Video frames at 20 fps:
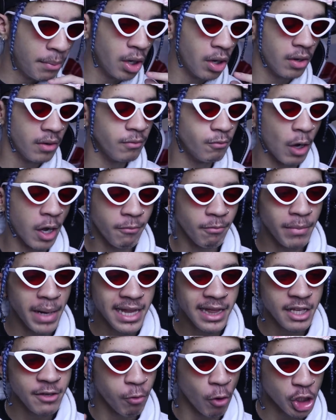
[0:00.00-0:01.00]
But we're
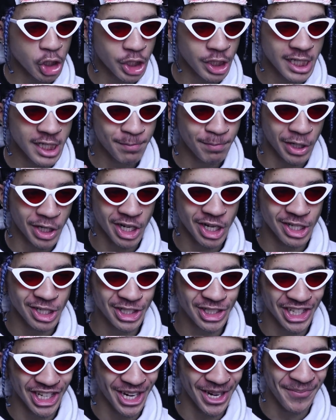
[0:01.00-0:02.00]
mainly watching this
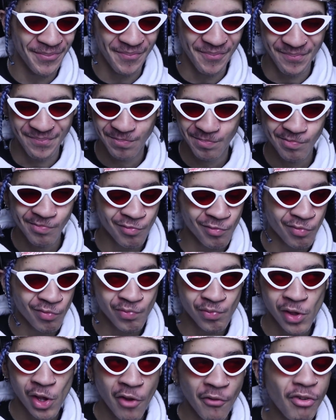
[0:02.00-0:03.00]
because um
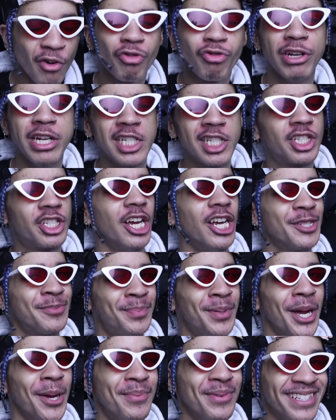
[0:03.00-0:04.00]
for research
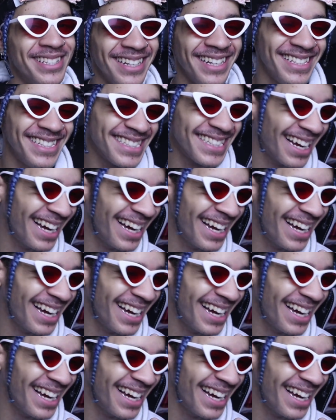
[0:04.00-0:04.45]
purposes,